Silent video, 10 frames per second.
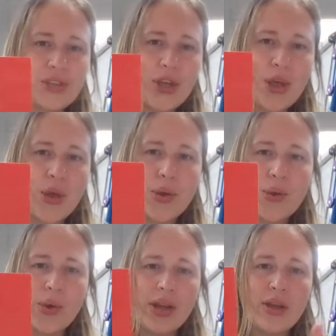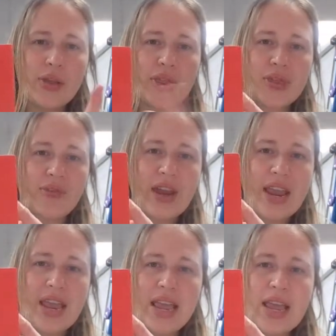2,
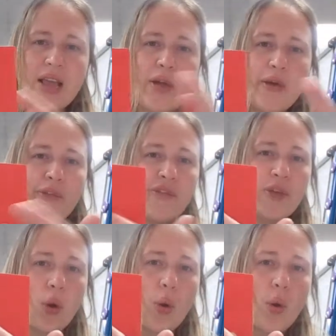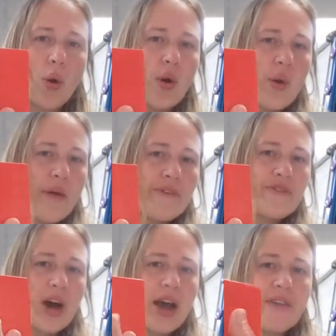3, 4,
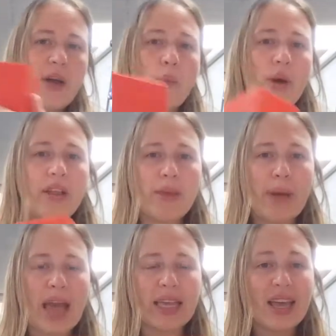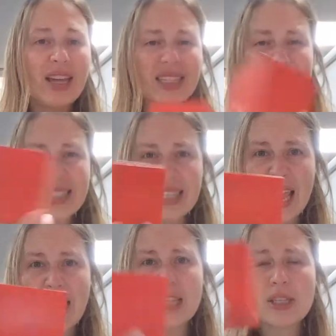5, and one at the back,
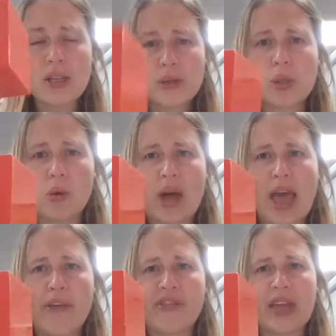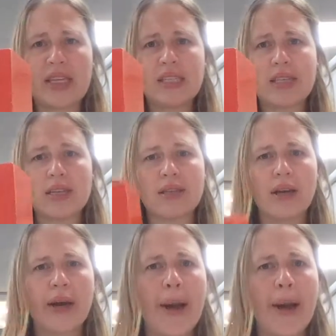6 square faces.